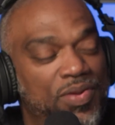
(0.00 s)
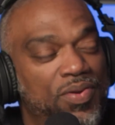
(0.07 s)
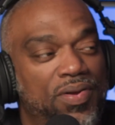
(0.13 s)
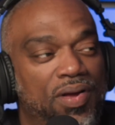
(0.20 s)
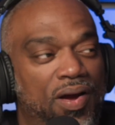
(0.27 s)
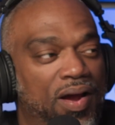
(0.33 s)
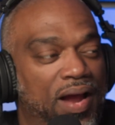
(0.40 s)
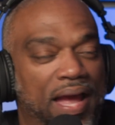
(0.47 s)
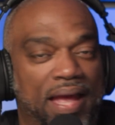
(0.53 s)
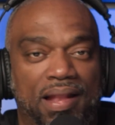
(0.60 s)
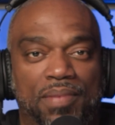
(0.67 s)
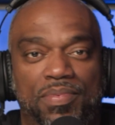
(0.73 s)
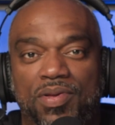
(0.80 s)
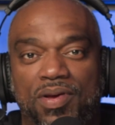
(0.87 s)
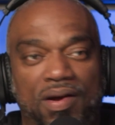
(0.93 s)
doing all right.
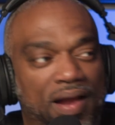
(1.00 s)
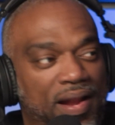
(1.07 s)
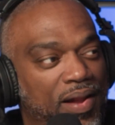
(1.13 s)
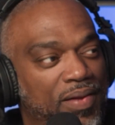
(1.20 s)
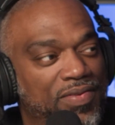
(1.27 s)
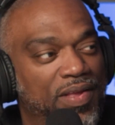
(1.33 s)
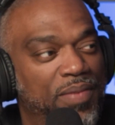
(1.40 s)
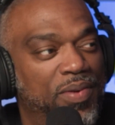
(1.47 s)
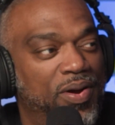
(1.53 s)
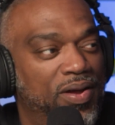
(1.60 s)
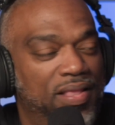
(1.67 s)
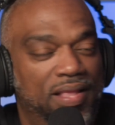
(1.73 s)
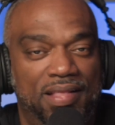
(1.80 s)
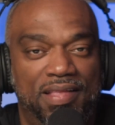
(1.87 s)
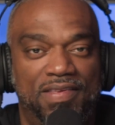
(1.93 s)
I was up
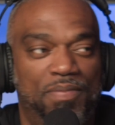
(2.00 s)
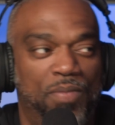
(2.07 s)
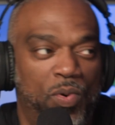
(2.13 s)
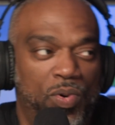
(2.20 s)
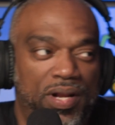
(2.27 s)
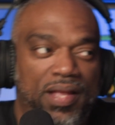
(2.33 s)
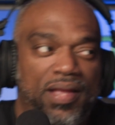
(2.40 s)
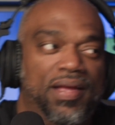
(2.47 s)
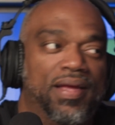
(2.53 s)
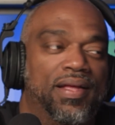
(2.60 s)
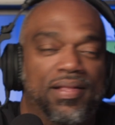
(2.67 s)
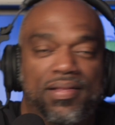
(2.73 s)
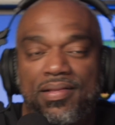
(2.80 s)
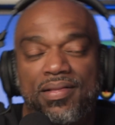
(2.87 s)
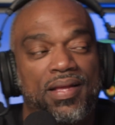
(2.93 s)
early this morning
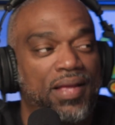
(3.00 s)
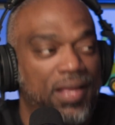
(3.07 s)
and